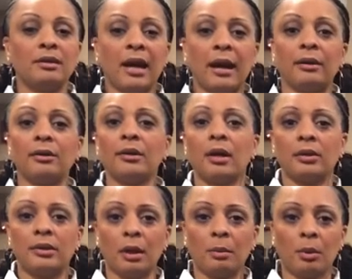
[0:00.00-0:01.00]
titled
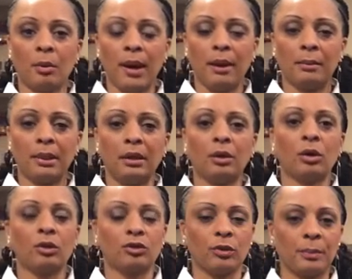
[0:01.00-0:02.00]
A Double Whammy
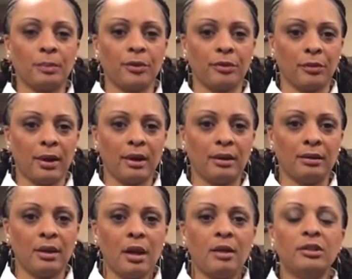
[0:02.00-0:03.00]
or Triple
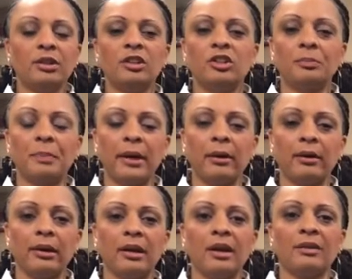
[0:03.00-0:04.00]
Threat, The
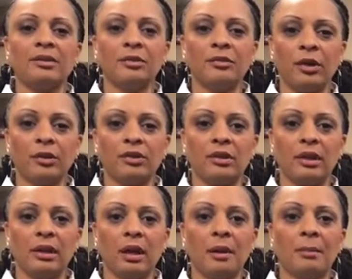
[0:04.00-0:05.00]
Disparity of
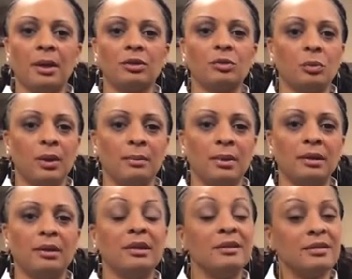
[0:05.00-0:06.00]
Diversity Amongst
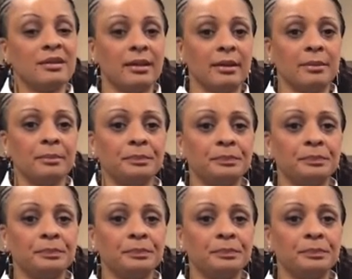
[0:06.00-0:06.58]
Women in STEM.